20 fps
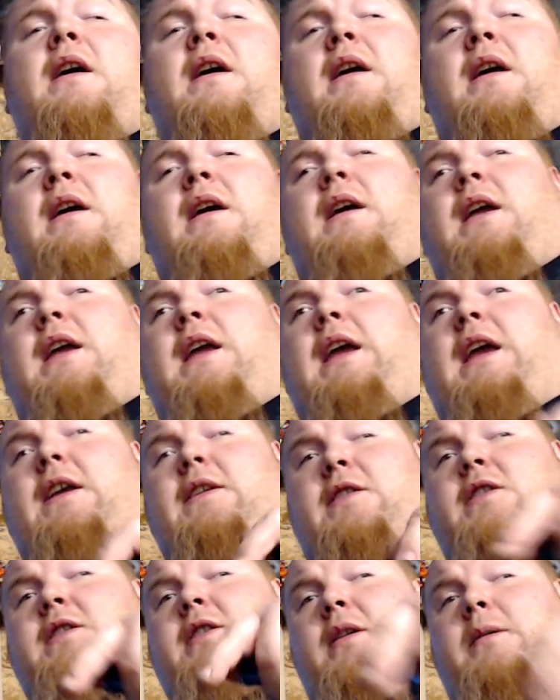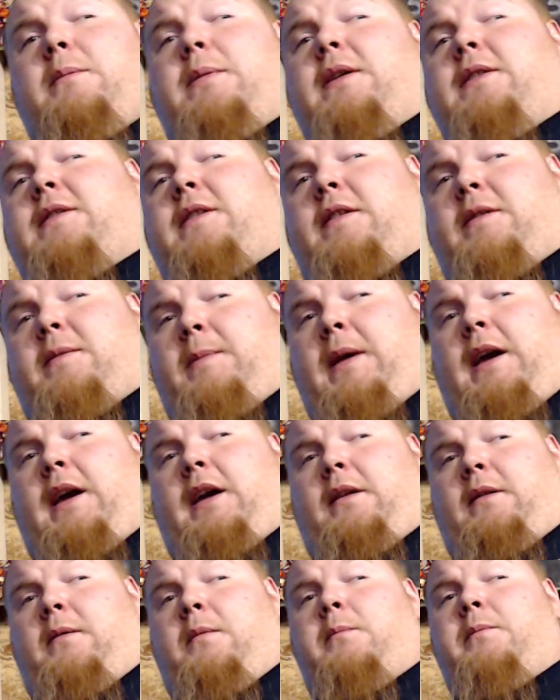He's a good businessman.
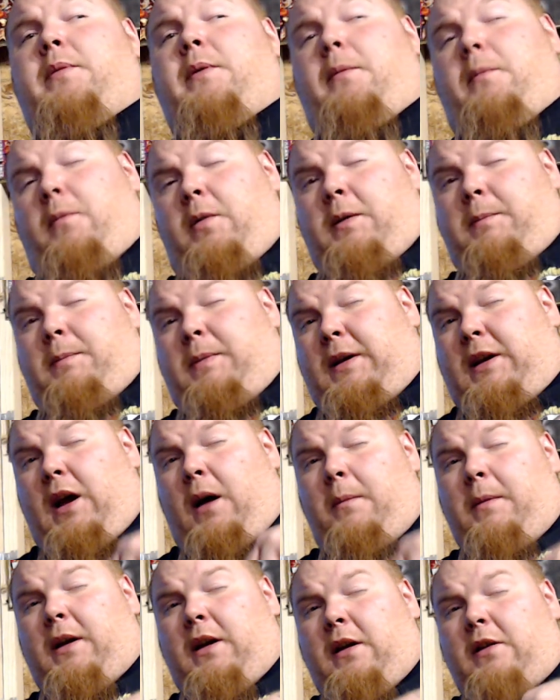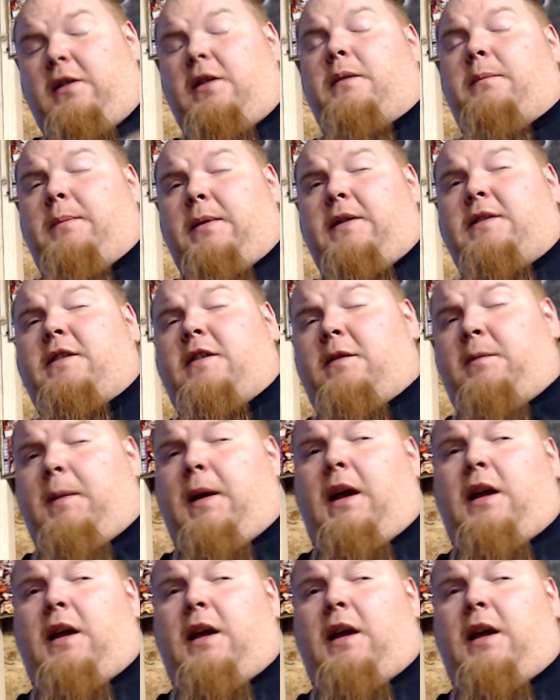But with becoming a good businessman,